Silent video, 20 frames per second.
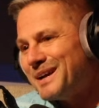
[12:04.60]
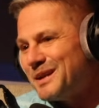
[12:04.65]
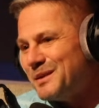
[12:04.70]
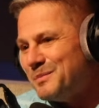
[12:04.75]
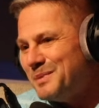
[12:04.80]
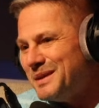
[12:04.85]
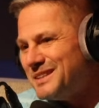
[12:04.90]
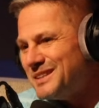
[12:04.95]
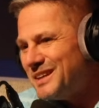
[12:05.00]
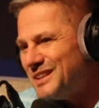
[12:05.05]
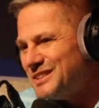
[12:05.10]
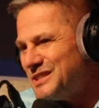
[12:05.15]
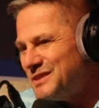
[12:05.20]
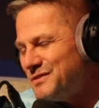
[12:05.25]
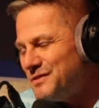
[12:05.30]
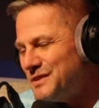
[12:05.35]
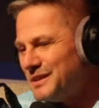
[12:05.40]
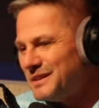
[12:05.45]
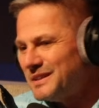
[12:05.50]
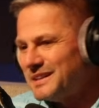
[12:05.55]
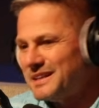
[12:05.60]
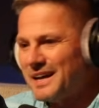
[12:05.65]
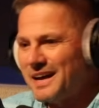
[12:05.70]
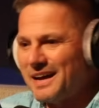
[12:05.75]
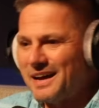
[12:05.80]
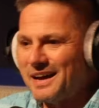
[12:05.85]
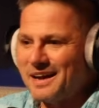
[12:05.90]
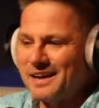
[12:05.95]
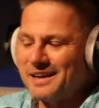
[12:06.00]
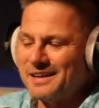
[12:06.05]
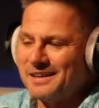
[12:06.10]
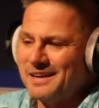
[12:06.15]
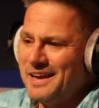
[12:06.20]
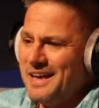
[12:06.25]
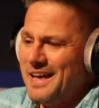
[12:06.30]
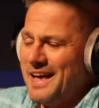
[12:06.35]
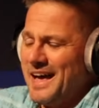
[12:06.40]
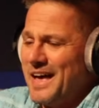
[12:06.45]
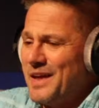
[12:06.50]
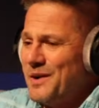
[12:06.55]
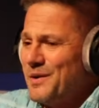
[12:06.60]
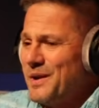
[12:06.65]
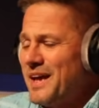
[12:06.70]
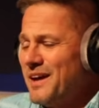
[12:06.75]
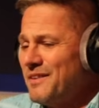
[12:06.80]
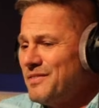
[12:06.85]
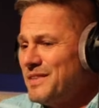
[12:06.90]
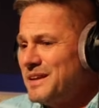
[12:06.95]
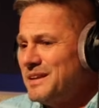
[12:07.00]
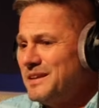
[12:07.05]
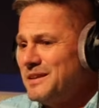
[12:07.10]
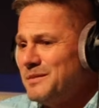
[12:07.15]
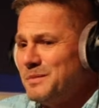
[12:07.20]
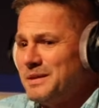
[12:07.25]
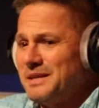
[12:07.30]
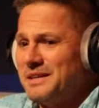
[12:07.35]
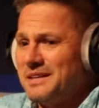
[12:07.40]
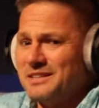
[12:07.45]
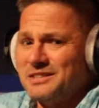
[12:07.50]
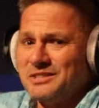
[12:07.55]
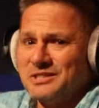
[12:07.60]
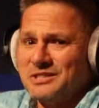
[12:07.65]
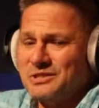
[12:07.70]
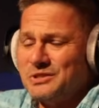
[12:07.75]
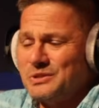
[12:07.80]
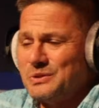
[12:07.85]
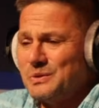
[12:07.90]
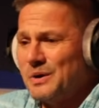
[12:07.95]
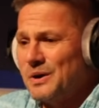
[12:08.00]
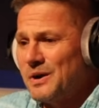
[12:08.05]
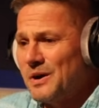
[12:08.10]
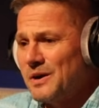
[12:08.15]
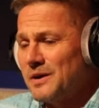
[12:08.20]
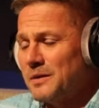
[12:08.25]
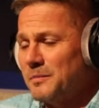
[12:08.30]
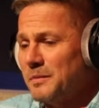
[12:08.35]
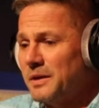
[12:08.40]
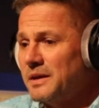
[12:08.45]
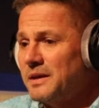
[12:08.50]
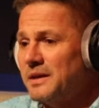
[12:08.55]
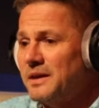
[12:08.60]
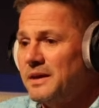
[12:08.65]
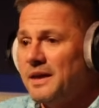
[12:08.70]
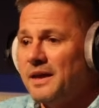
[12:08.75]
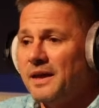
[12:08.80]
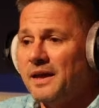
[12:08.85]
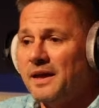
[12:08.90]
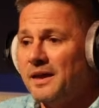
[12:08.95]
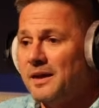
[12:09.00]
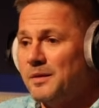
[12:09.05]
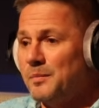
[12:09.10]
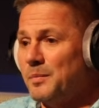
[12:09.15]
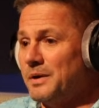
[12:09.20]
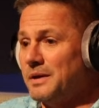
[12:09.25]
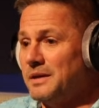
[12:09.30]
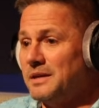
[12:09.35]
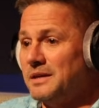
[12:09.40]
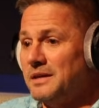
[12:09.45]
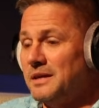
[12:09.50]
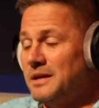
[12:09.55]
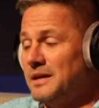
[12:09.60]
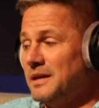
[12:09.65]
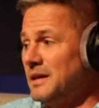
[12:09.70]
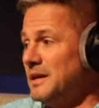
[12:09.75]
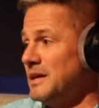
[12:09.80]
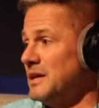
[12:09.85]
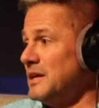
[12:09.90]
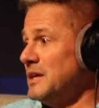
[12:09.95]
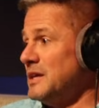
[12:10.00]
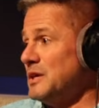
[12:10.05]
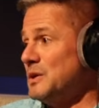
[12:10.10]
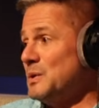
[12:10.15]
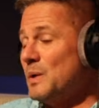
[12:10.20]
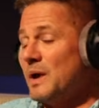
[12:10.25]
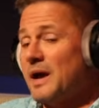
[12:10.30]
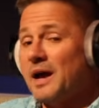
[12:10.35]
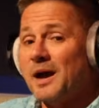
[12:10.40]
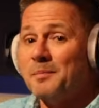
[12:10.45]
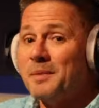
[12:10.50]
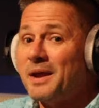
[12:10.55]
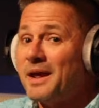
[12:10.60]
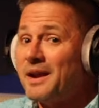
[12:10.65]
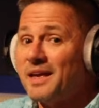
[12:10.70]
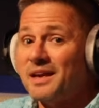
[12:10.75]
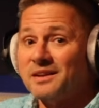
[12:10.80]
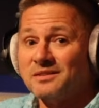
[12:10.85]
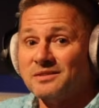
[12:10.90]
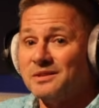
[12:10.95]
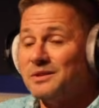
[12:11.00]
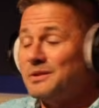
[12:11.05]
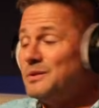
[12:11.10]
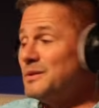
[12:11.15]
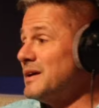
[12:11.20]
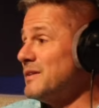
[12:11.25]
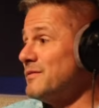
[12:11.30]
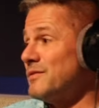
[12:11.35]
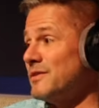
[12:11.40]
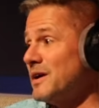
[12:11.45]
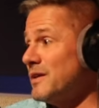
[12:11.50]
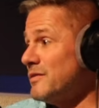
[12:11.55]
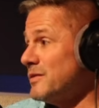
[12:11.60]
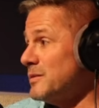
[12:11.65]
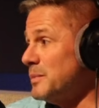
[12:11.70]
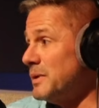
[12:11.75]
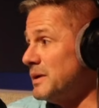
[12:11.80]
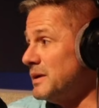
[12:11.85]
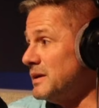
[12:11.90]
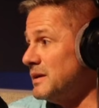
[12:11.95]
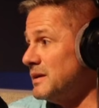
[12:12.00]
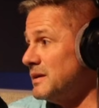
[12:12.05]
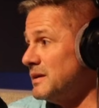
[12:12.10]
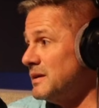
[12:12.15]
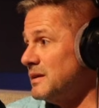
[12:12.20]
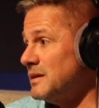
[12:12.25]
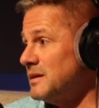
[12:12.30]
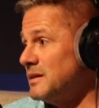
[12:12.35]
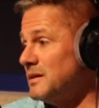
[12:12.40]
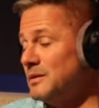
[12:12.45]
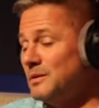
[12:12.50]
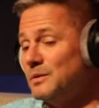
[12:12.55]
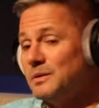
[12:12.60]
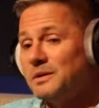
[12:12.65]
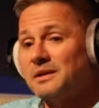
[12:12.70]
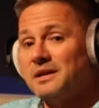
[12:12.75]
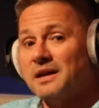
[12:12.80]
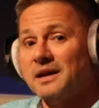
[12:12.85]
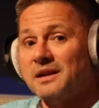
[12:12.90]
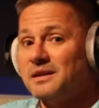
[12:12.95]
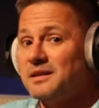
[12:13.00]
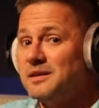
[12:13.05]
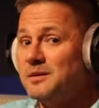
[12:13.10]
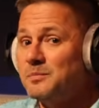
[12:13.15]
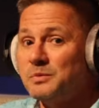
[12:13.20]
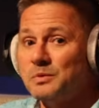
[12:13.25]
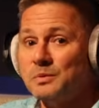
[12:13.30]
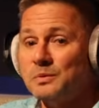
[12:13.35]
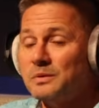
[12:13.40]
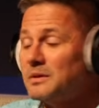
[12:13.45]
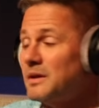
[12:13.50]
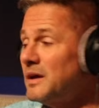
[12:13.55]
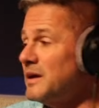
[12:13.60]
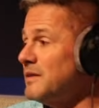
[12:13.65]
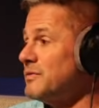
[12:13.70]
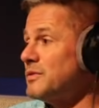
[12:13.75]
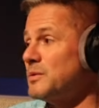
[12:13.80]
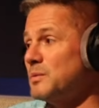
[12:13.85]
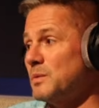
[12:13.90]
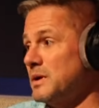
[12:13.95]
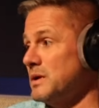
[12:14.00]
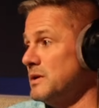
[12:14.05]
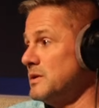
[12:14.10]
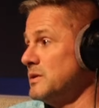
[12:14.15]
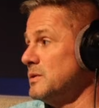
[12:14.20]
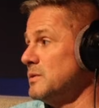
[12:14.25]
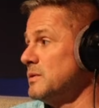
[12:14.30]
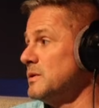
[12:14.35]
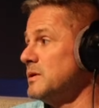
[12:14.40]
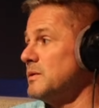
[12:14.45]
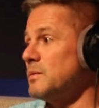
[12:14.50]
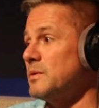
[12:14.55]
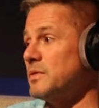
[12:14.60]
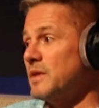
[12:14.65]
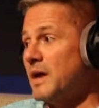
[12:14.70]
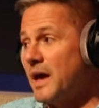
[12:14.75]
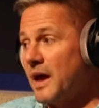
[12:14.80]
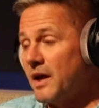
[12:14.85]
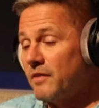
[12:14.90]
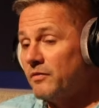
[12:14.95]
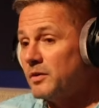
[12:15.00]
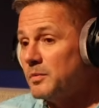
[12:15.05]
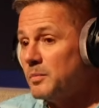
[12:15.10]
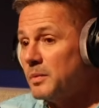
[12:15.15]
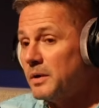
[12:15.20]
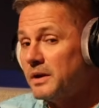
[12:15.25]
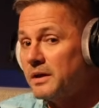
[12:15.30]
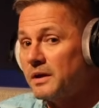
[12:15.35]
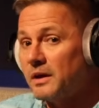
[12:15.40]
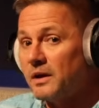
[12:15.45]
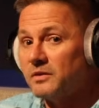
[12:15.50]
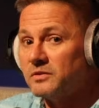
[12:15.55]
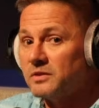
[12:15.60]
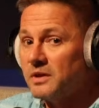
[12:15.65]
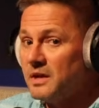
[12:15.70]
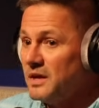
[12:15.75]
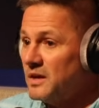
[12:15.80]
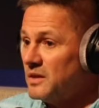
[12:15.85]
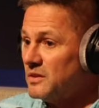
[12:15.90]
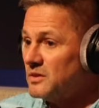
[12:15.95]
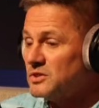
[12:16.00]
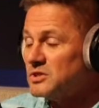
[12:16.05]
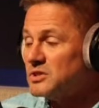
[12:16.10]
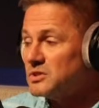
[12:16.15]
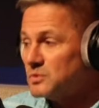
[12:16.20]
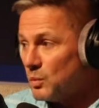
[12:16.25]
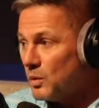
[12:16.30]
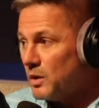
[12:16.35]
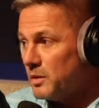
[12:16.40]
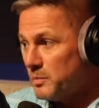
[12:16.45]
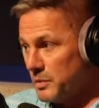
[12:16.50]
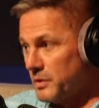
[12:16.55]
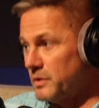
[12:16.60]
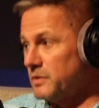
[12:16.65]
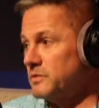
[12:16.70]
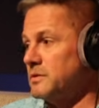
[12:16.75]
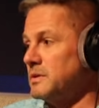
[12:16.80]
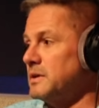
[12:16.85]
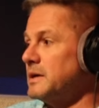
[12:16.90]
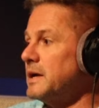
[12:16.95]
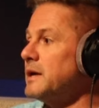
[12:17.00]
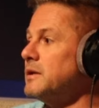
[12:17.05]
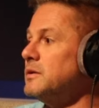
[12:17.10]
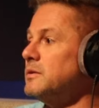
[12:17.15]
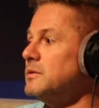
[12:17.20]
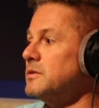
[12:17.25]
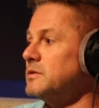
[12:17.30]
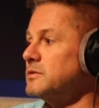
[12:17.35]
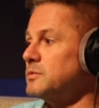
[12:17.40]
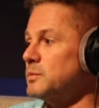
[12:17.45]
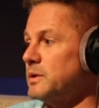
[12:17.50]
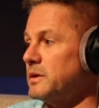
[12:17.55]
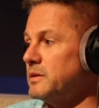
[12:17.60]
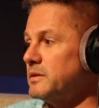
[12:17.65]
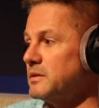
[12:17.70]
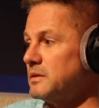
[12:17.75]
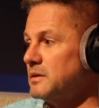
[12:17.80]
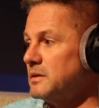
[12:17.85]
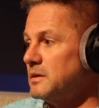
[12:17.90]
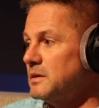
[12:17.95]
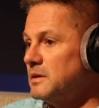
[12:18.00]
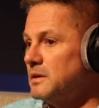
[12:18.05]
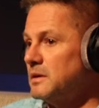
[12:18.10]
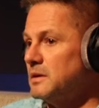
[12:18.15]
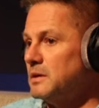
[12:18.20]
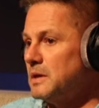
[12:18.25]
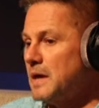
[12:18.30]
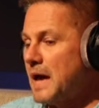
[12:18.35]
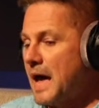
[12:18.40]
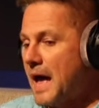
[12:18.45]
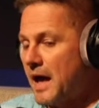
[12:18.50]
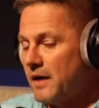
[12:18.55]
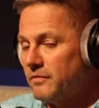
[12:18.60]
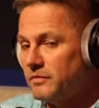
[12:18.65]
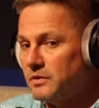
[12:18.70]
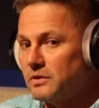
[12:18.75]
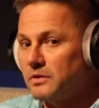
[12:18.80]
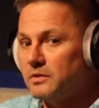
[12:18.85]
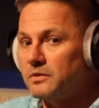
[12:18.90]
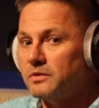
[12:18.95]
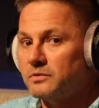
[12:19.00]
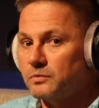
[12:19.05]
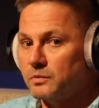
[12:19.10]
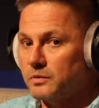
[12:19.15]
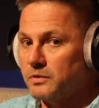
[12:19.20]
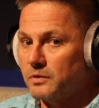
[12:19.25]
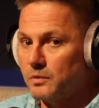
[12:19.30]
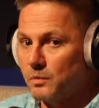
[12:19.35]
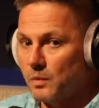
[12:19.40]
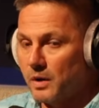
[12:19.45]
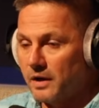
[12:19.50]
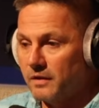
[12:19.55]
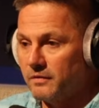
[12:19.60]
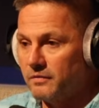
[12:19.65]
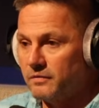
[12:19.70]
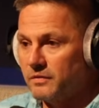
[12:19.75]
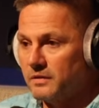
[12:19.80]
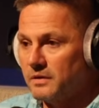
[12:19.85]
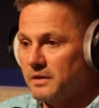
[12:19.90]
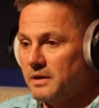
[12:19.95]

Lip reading: going to be a touchy-feely guy, and I don't have that in me, and it's just too hard. And I'm like, hey, buddy, I'm not asking you to do that for everybody. You can kind of keep doing life the way you're doing it with everybody else. There's just one person you got to do this with. Sure. You have to do this with your wife.